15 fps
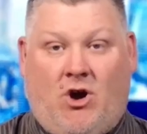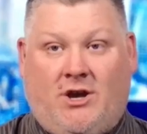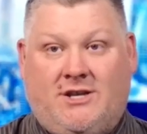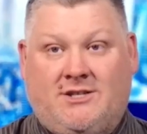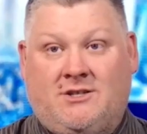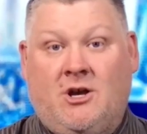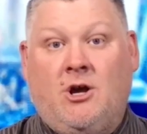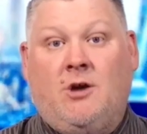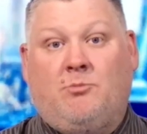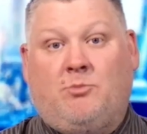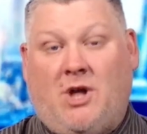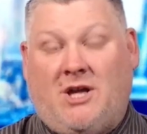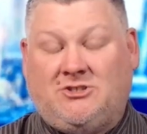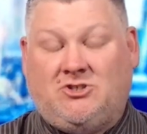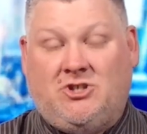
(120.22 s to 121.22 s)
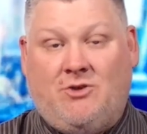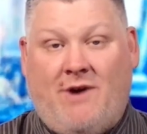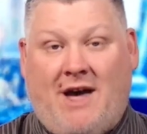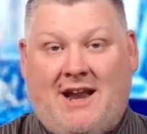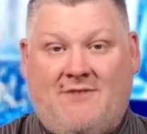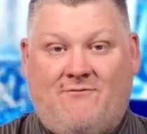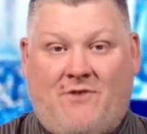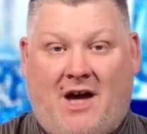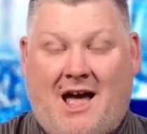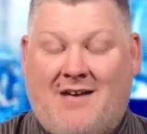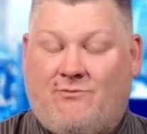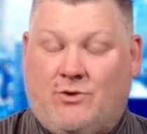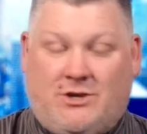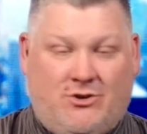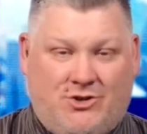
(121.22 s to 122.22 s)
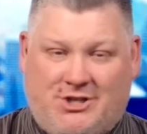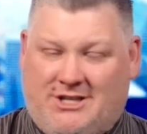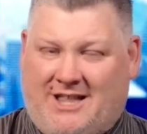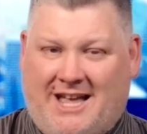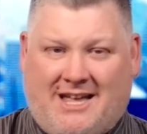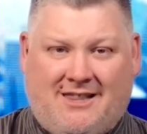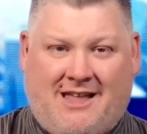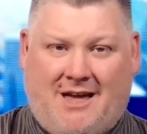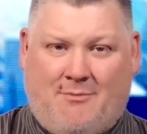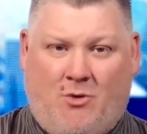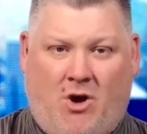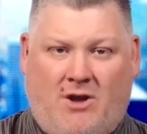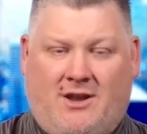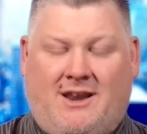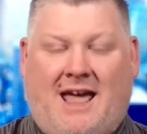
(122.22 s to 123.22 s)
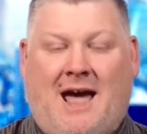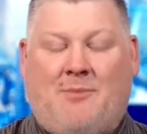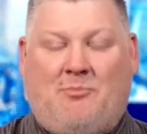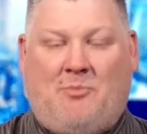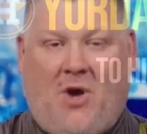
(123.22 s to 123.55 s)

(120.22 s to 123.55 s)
August, plus 285. We usually like a lot more than that,